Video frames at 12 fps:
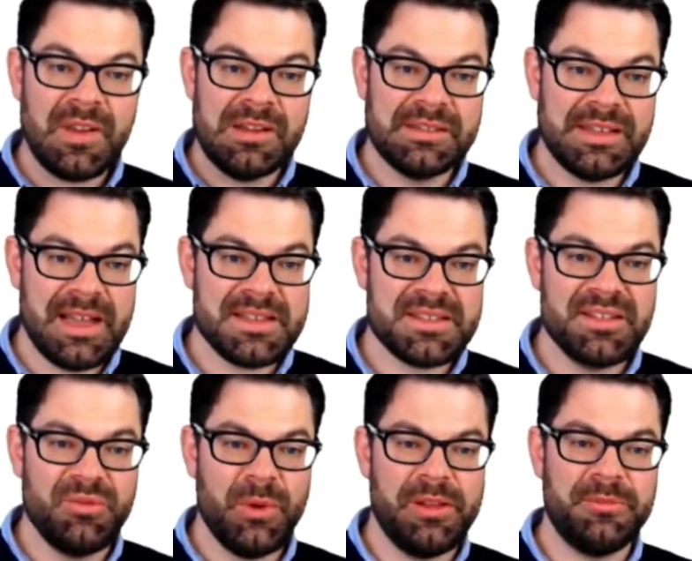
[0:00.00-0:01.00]
That's the
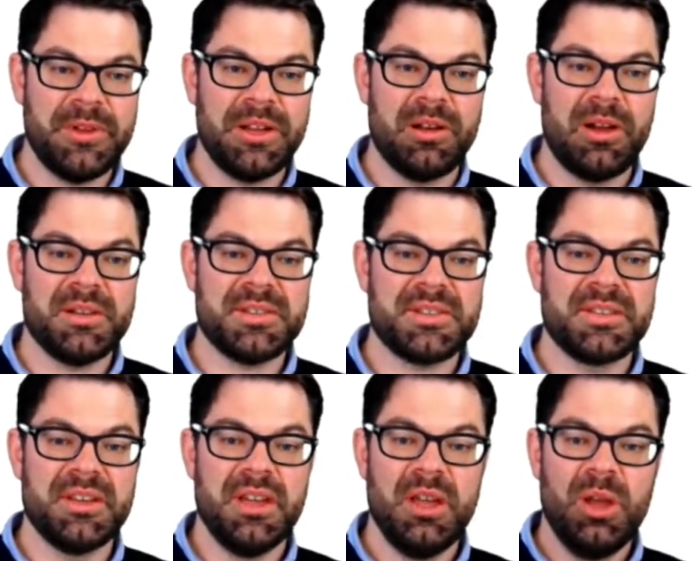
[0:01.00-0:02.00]
welfare
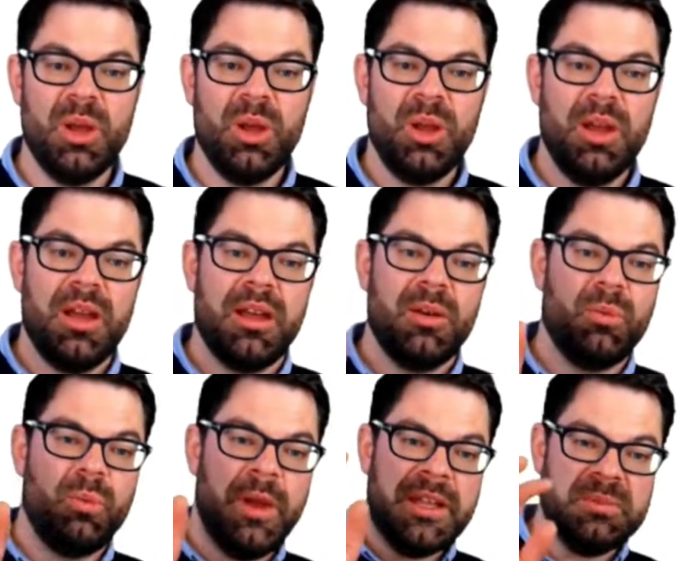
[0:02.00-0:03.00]
loss
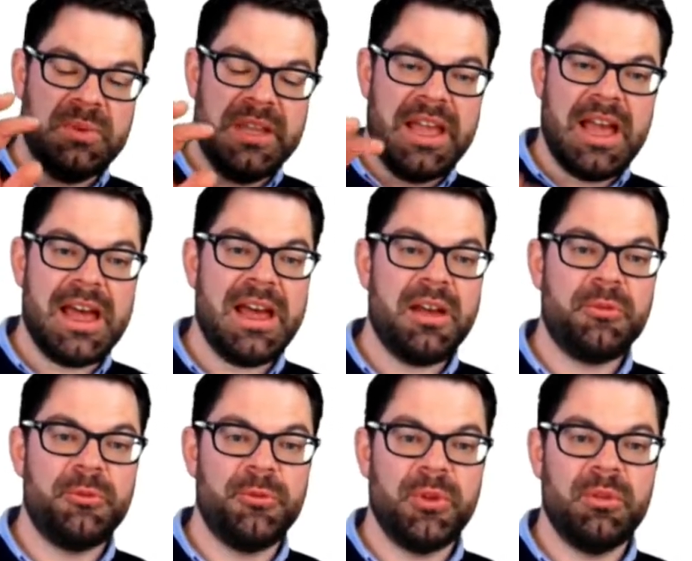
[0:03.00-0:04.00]
when we
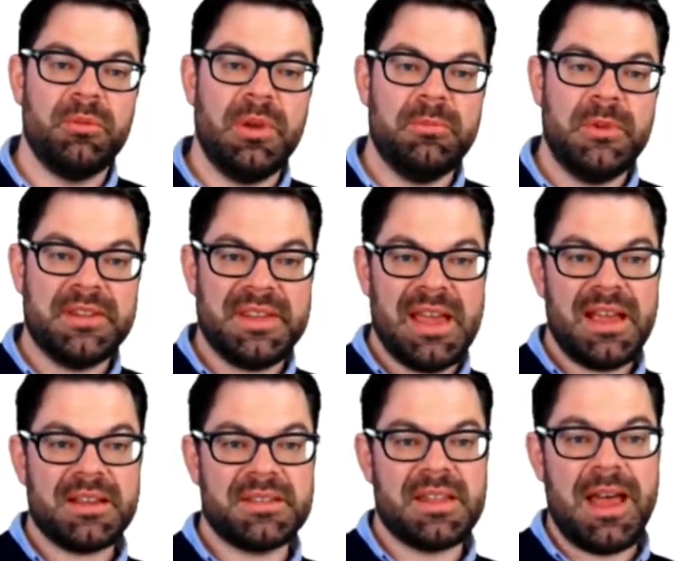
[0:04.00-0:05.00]

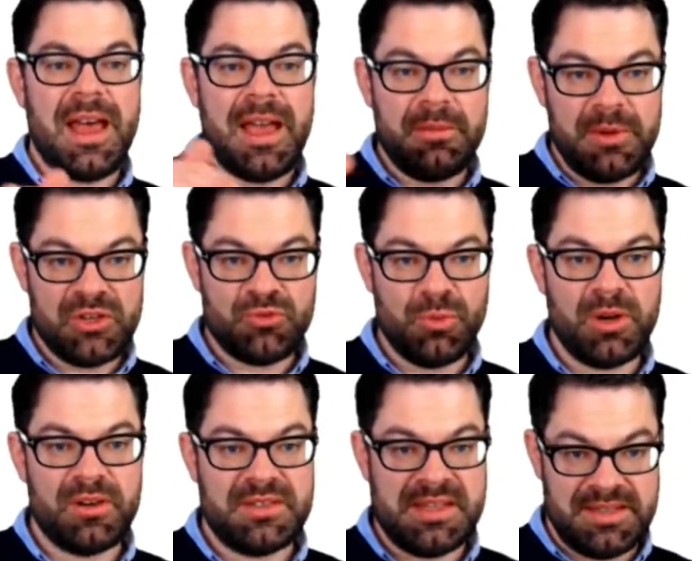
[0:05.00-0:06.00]
tax the high wage
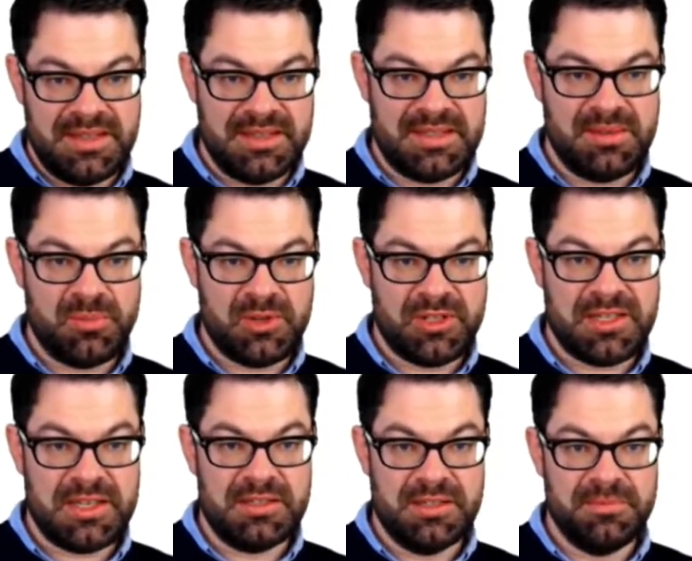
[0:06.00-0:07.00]
workers at 60%.